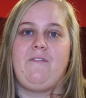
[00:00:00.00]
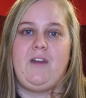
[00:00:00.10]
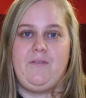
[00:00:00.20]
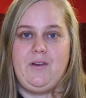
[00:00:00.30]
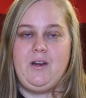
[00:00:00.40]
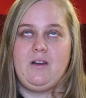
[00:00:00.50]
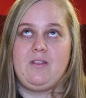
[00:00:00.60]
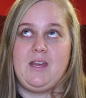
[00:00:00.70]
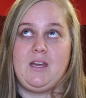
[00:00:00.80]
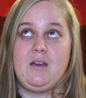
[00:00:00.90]
favorite
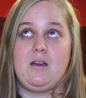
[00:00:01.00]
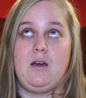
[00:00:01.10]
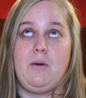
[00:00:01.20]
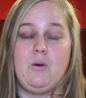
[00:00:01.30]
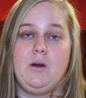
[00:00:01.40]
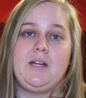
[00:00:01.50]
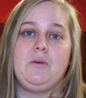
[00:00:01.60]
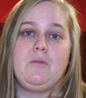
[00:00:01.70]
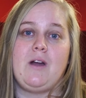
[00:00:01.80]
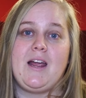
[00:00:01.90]
thing about working
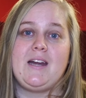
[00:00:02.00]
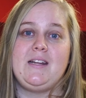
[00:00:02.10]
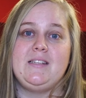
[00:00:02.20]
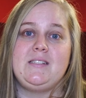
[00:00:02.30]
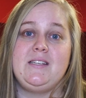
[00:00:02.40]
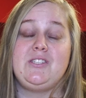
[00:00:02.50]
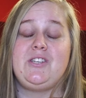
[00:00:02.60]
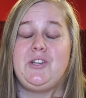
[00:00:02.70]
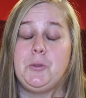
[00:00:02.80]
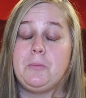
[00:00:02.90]
with Ryan is his
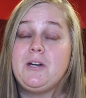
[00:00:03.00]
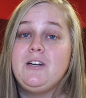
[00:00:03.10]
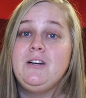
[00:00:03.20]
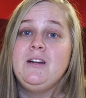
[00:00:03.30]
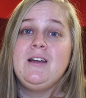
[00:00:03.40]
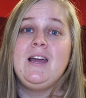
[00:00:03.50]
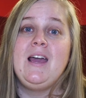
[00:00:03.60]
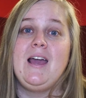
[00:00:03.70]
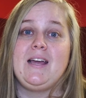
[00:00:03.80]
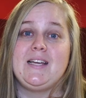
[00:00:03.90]
humor,
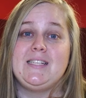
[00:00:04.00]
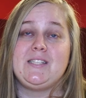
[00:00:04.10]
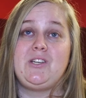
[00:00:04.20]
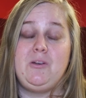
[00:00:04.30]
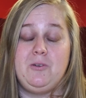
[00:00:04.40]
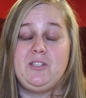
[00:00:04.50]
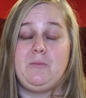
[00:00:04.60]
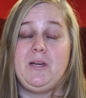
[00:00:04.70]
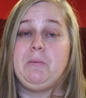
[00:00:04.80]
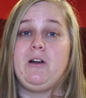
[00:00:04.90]
because humor is a
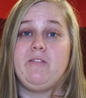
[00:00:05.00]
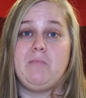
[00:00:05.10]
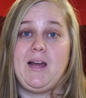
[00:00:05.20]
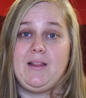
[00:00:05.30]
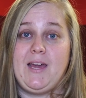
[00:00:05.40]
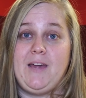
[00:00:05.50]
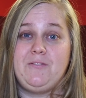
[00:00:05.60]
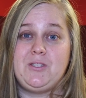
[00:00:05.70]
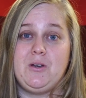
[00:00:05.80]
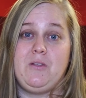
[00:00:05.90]
big part of my
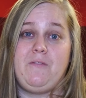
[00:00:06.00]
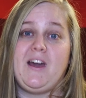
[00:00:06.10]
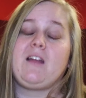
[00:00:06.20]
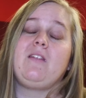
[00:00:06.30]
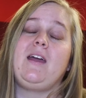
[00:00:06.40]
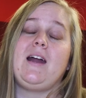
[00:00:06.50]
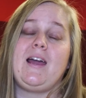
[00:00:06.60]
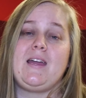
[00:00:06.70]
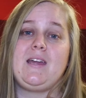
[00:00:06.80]
life. So the fact that I